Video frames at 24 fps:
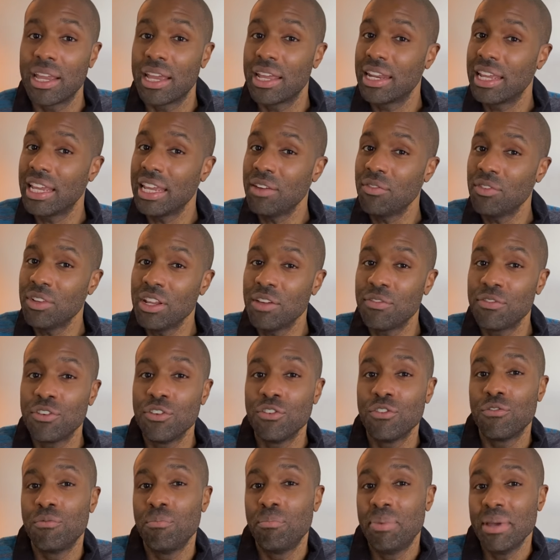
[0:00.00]
and even if
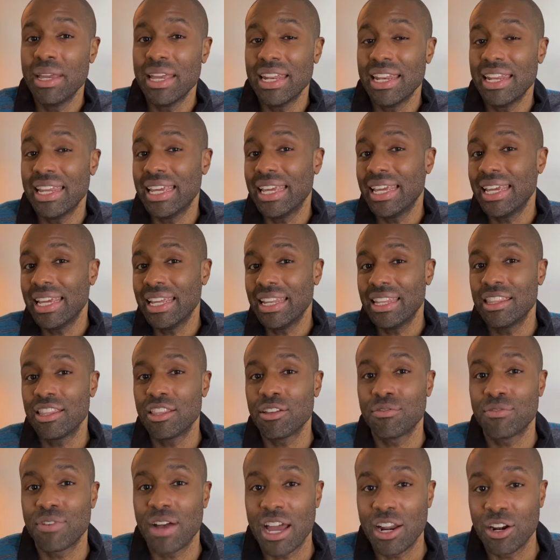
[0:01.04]
you've been in
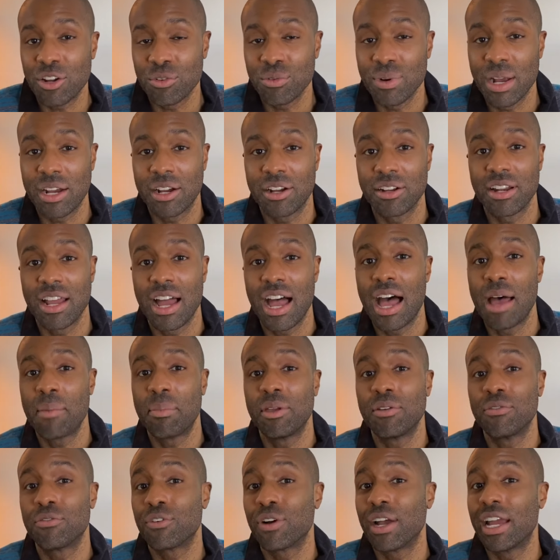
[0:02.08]
the vinyl record
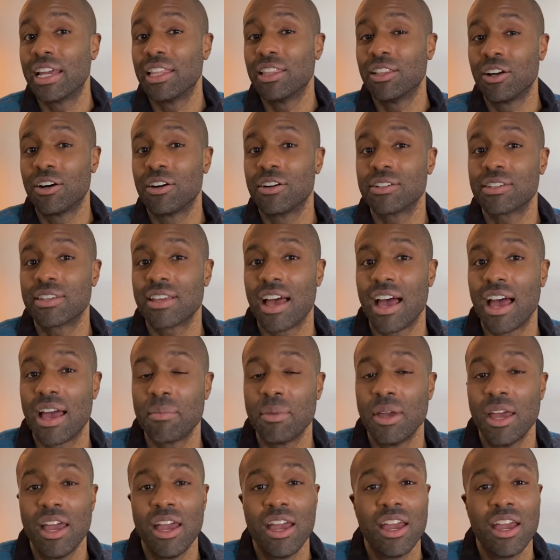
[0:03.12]
hobby for a long time,